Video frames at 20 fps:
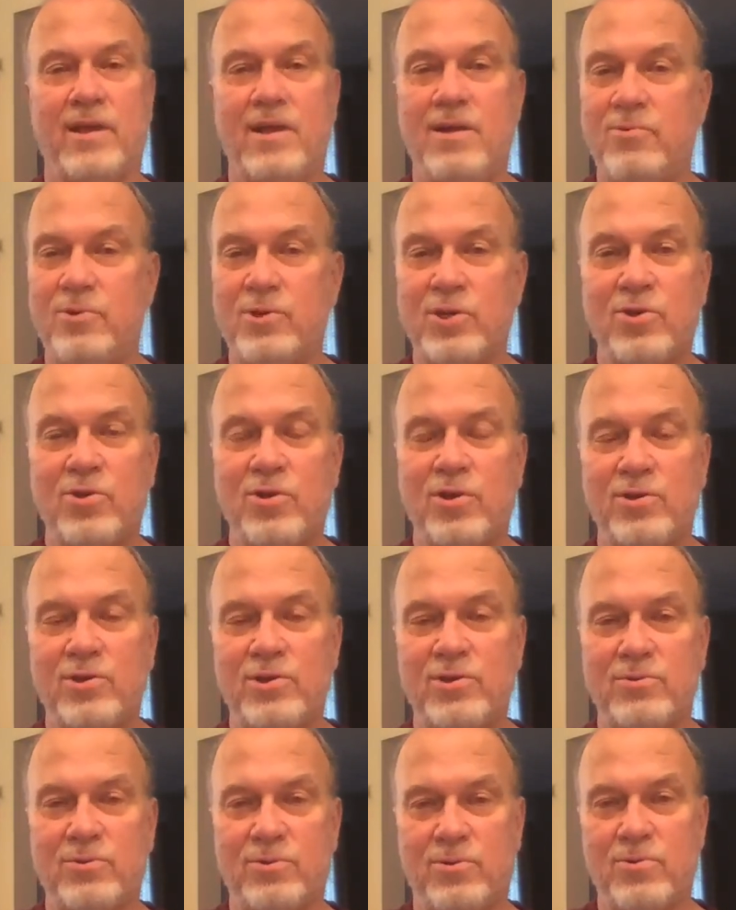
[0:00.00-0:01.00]
I would call
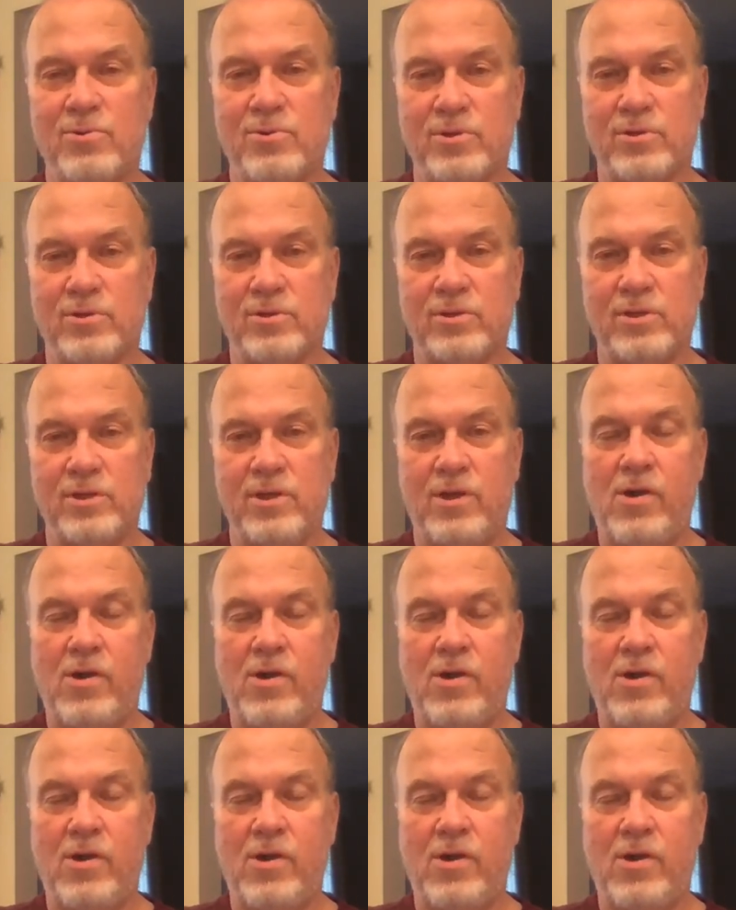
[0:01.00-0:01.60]
you a horse.